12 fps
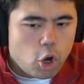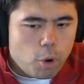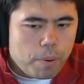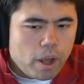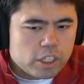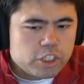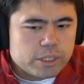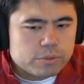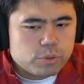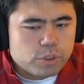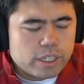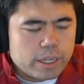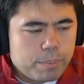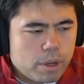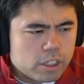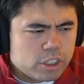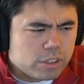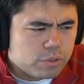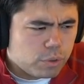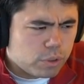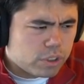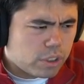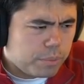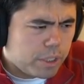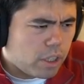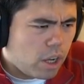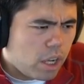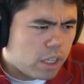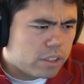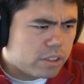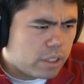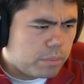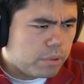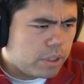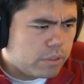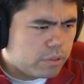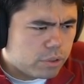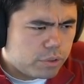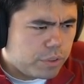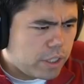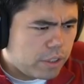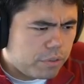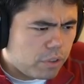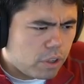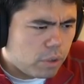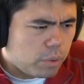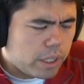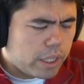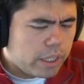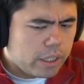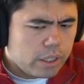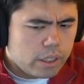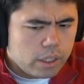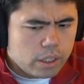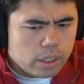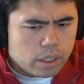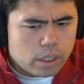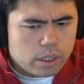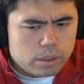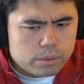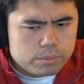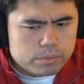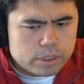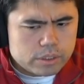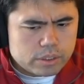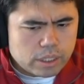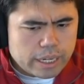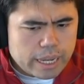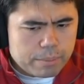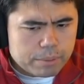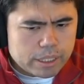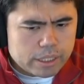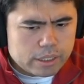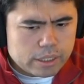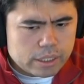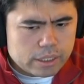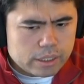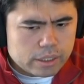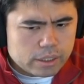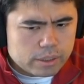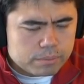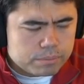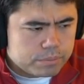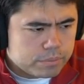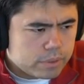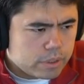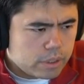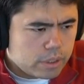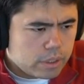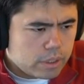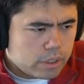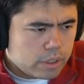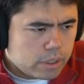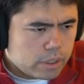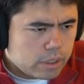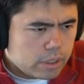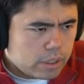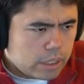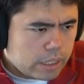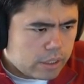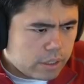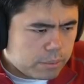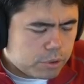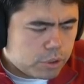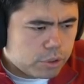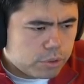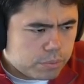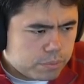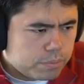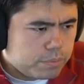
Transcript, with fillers: Oh, PogChamps 4. Yeah, PogChamps 4 is going to be in August, I believe. So it's very far away. Uh, it's not happening any any um anytime soon.